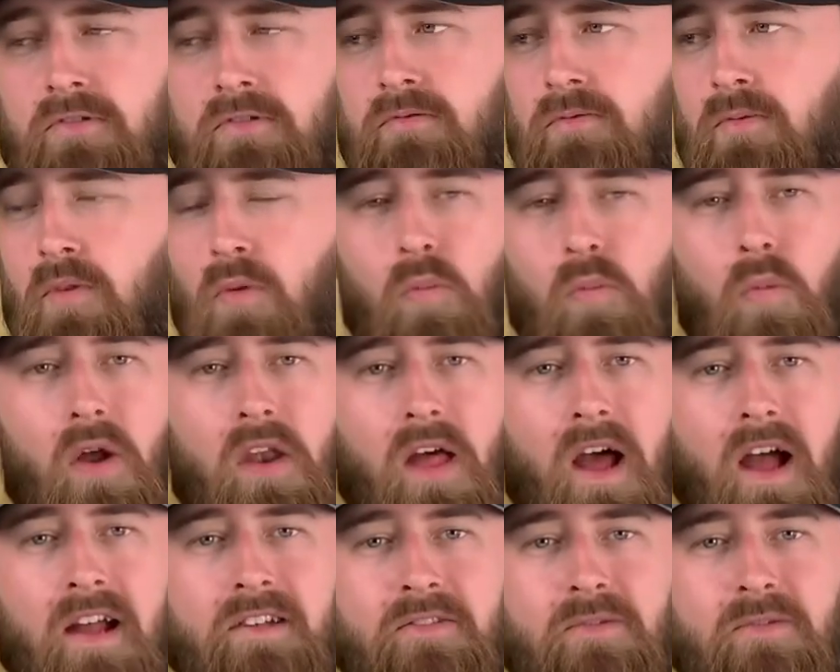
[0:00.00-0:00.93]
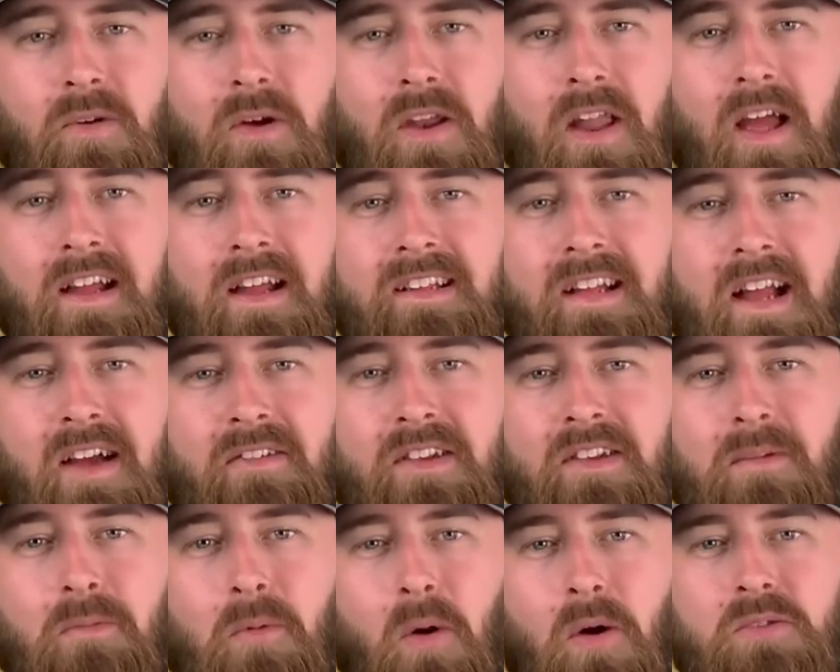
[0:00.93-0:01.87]
well, what I gather
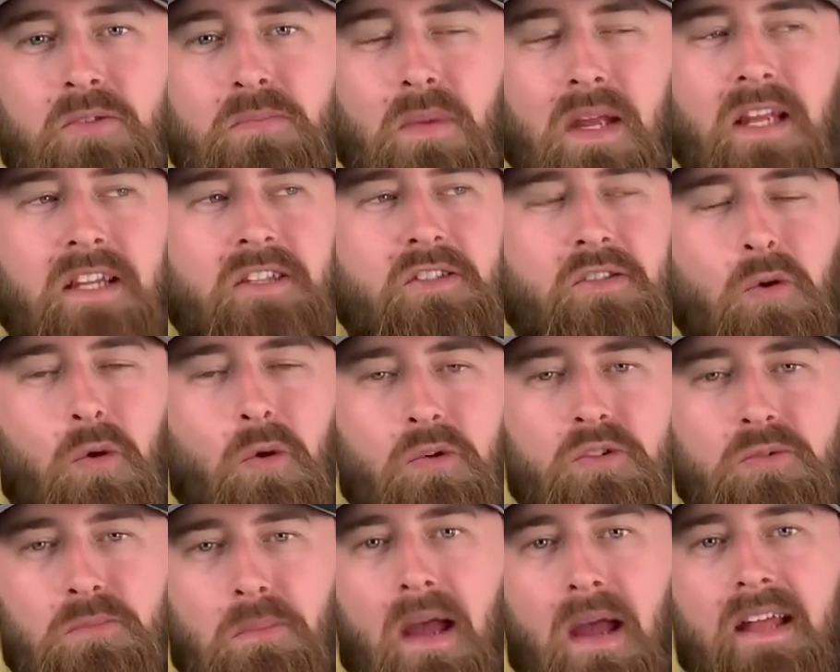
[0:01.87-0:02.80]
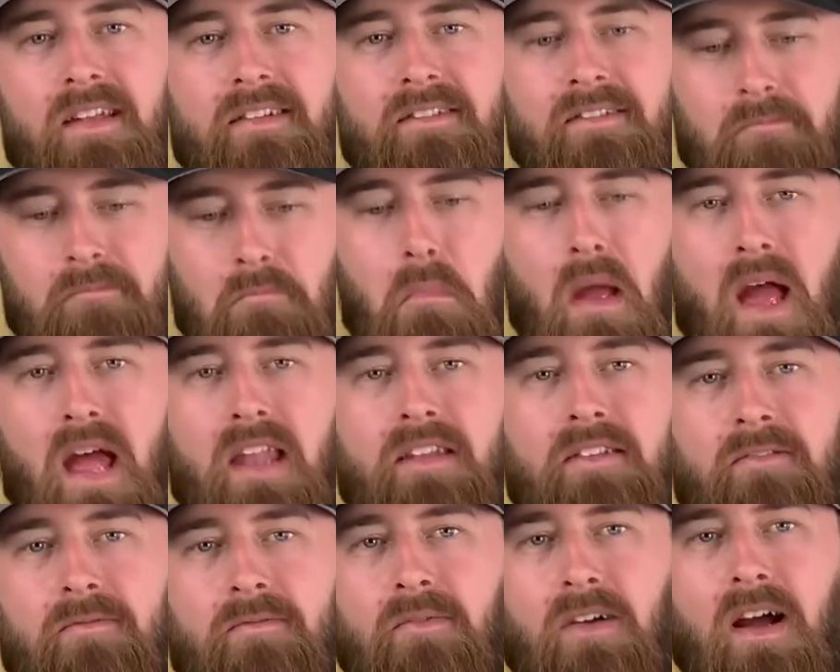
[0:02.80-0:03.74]
it, what makes us men,
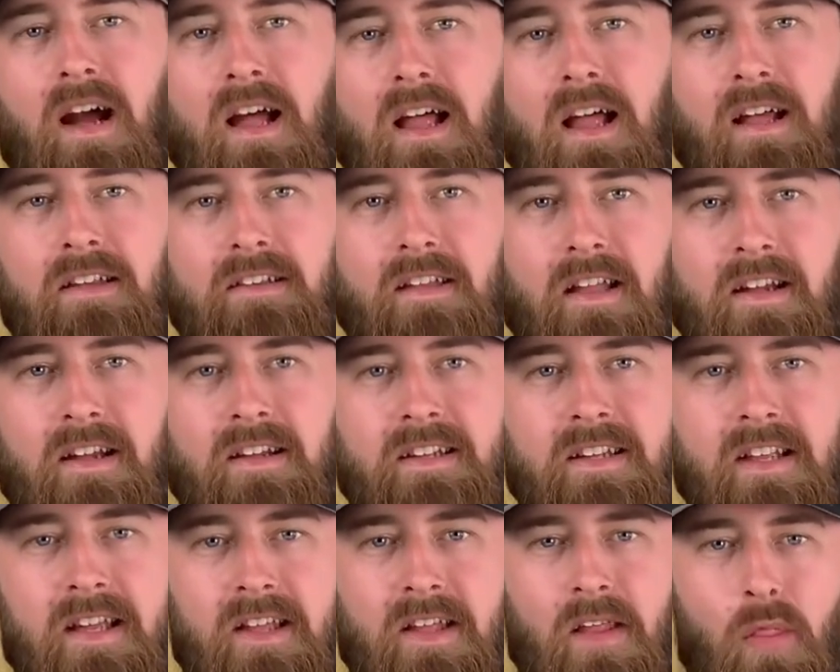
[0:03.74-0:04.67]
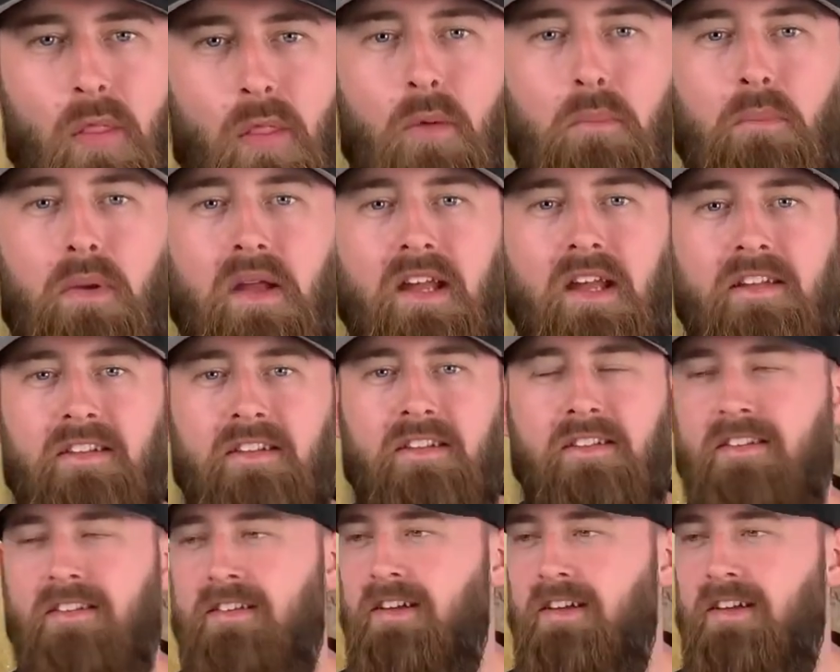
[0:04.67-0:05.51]
like the beard.